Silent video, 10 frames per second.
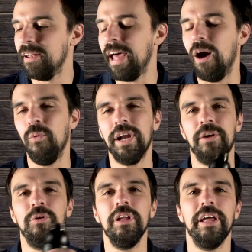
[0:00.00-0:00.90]
Now, what
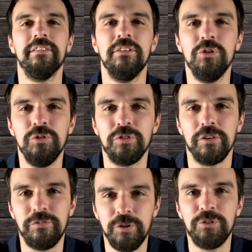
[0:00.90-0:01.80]
I'd really like to do for
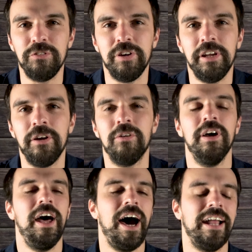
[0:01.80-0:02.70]
a future video,
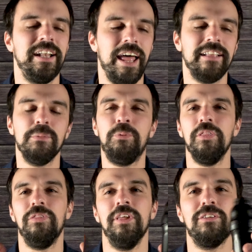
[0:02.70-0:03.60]
I'd like to
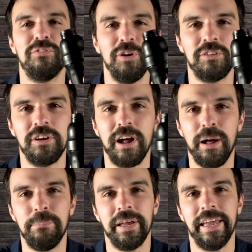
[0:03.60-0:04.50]
put this filter
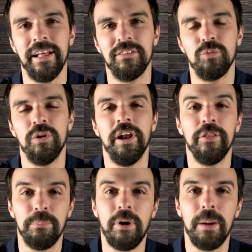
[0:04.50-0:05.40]
up against
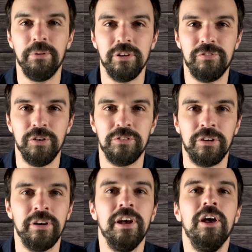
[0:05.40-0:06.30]
another popular
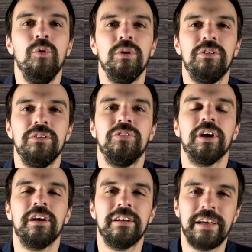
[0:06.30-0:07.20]
filter, which is
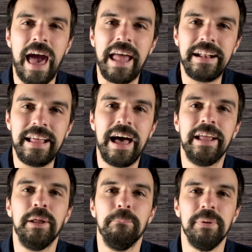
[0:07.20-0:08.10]
the
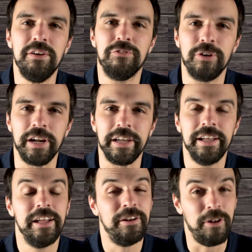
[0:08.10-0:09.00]
Katadyn B-Free.
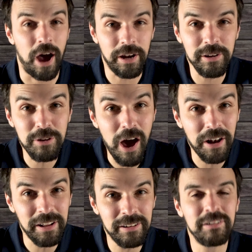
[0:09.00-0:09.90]
Not
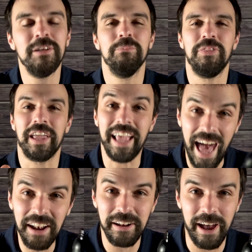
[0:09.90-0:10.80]
Katadyn, but the
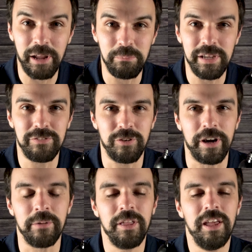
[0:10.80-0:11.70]
Katadyn
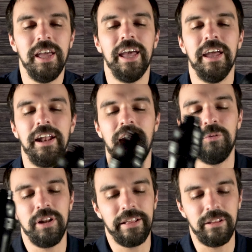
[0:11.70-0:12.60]
B-Free. And I
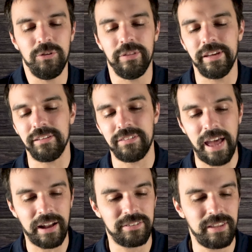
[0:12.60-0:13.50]
would like to do the
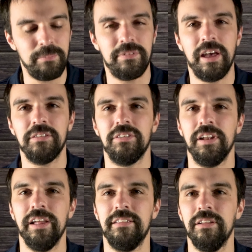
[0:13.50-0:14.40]
exact same tests
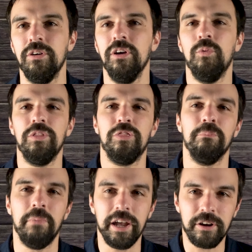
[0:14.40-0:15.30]
that I did with the
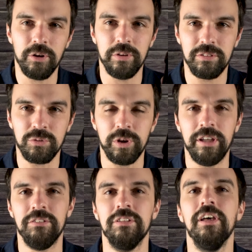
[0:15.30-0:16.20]
Micro and
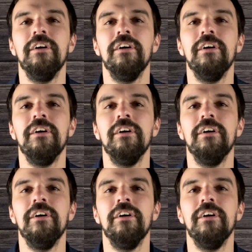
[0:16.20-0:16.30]
Squeeze